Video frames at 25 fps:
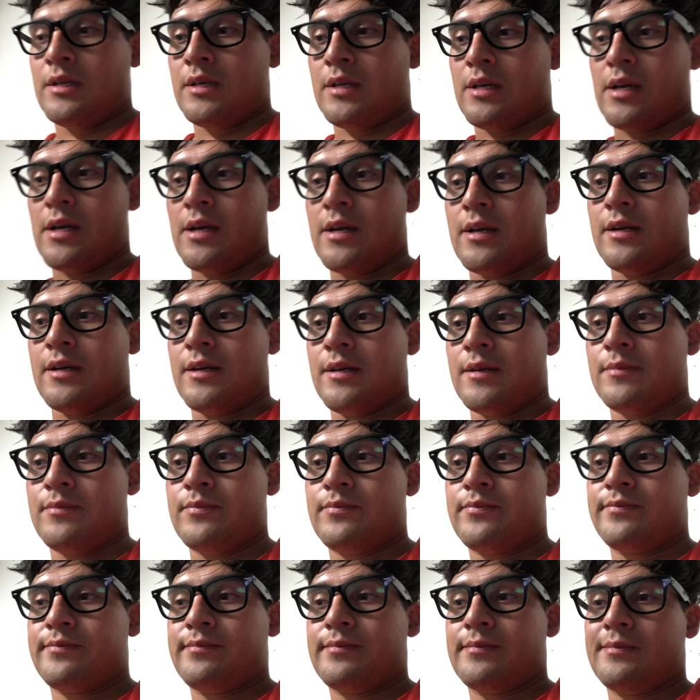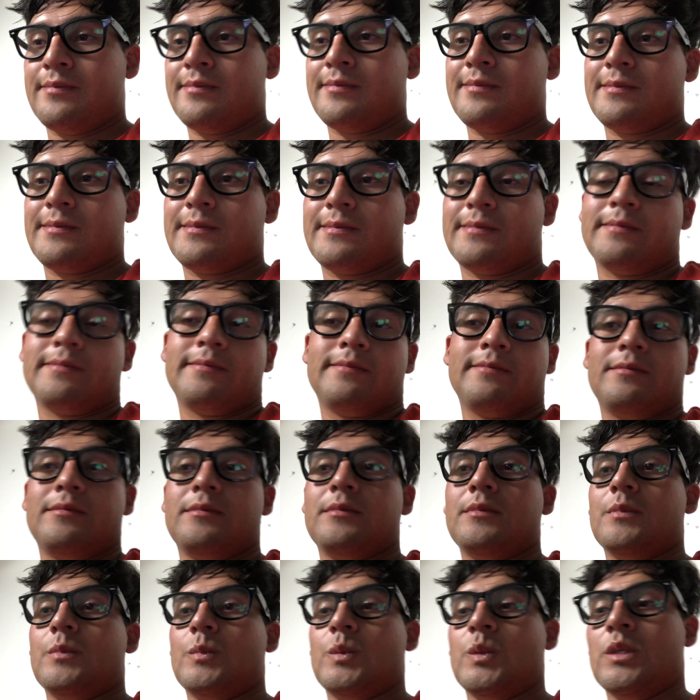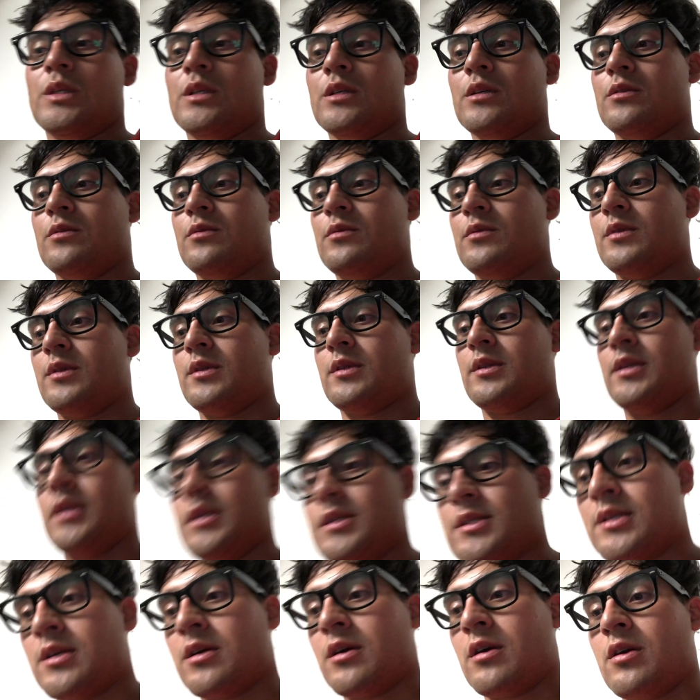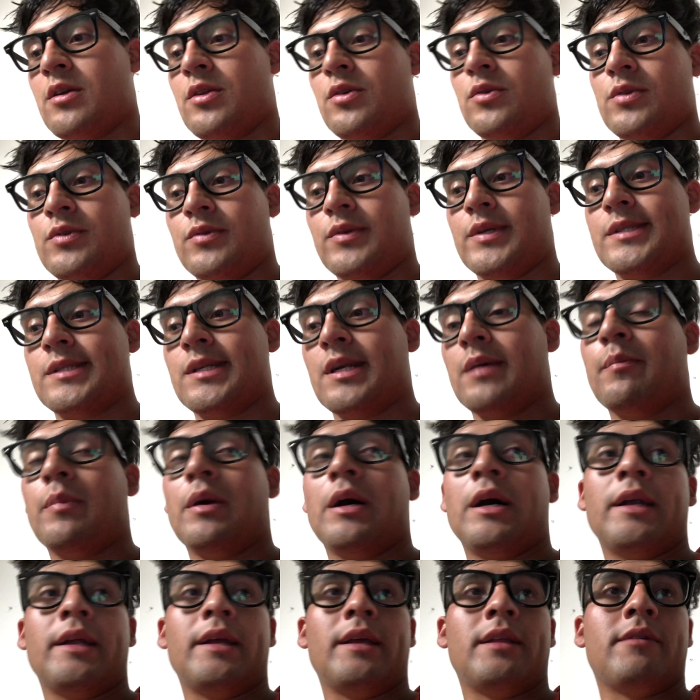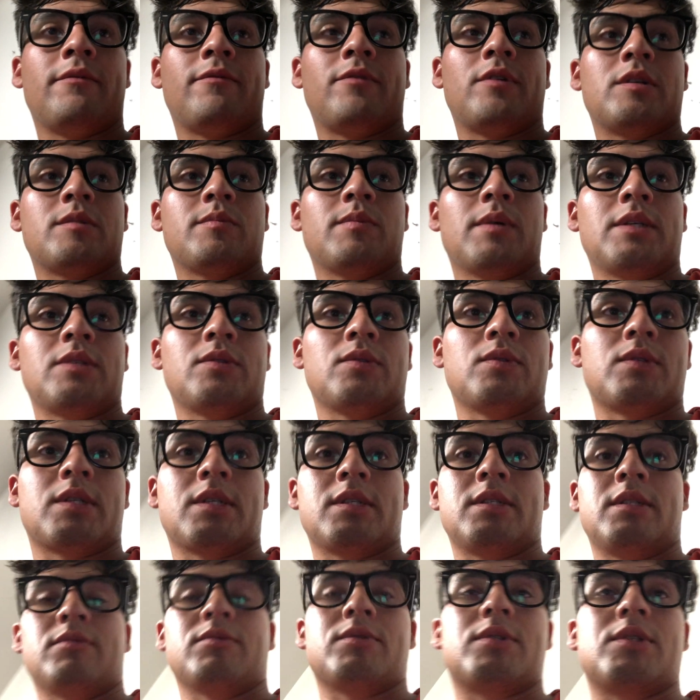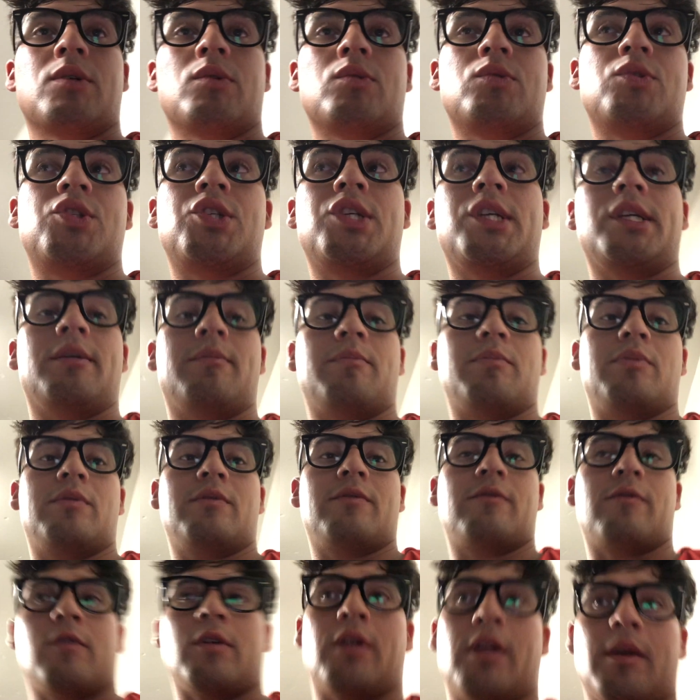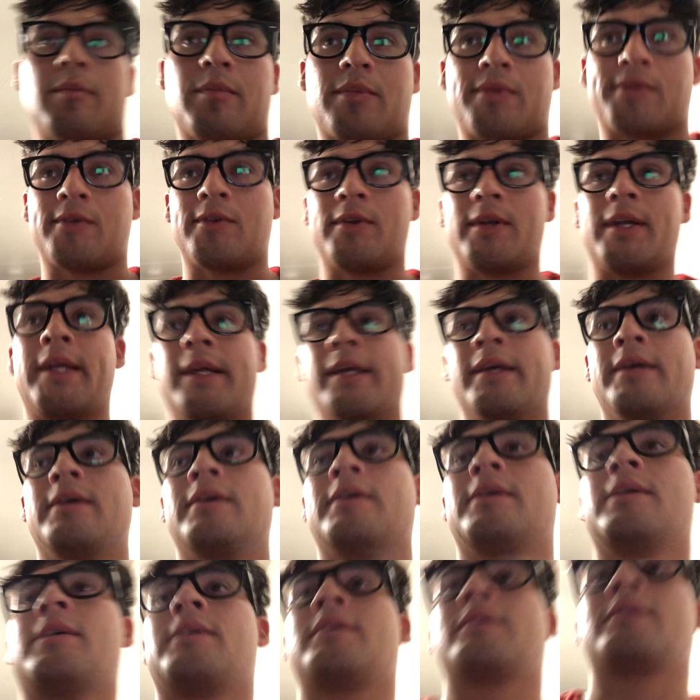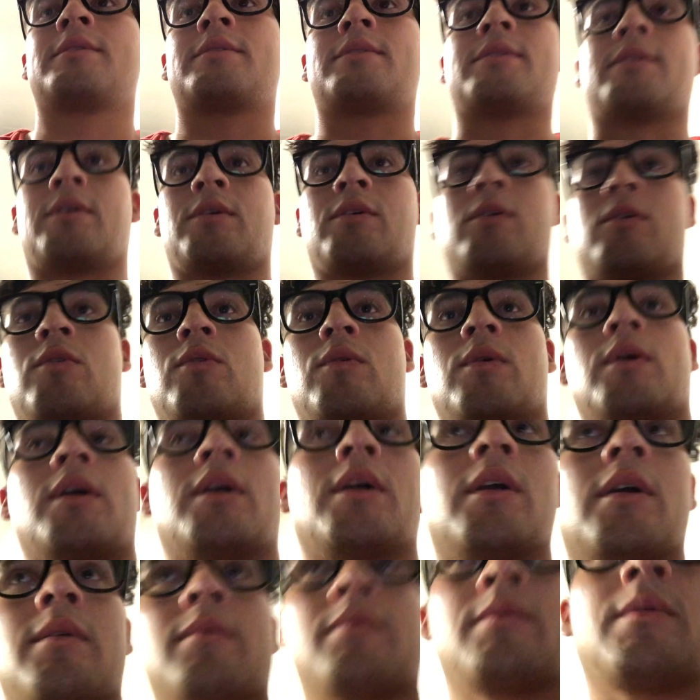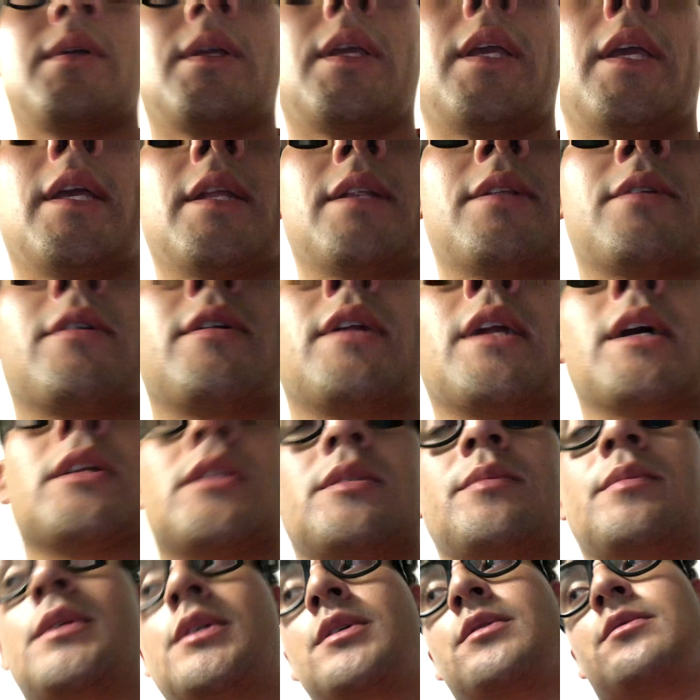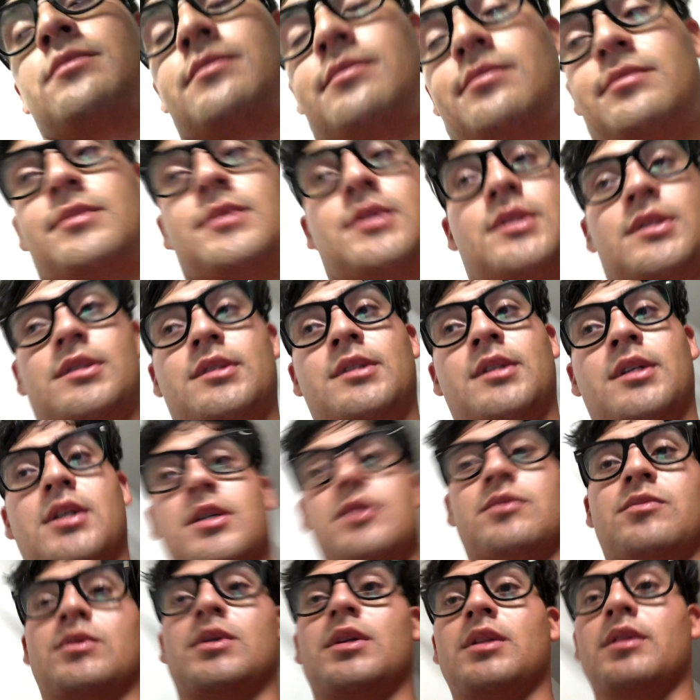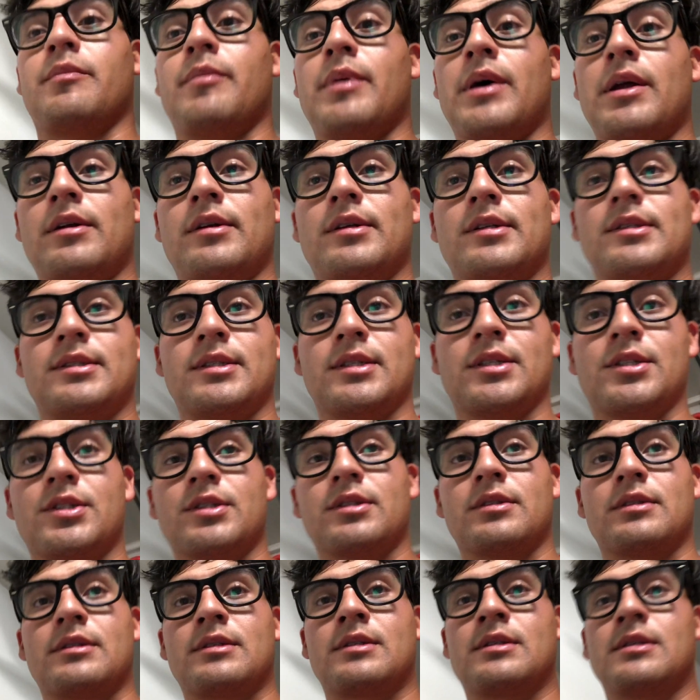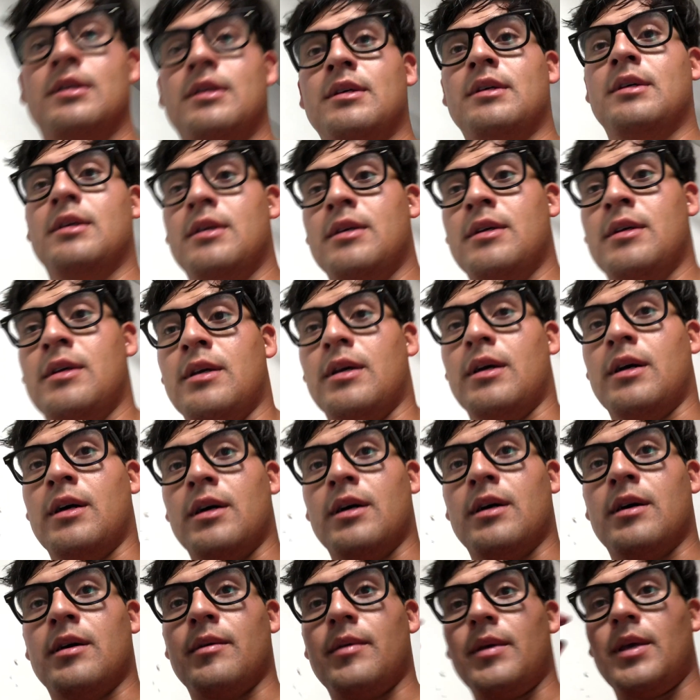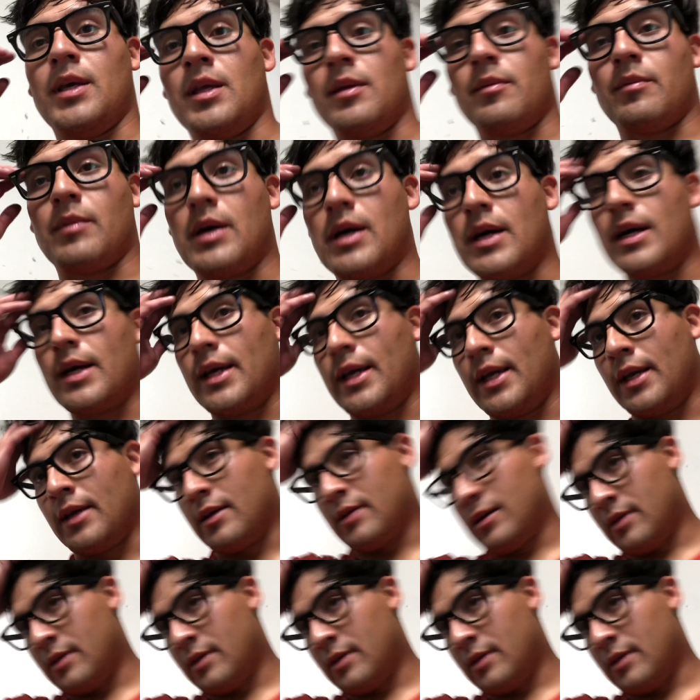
you know, this car, the only reason I bought it in the first place was because it was so cheap for an M3. So it turned out to be, you know, one of the better decisions in my,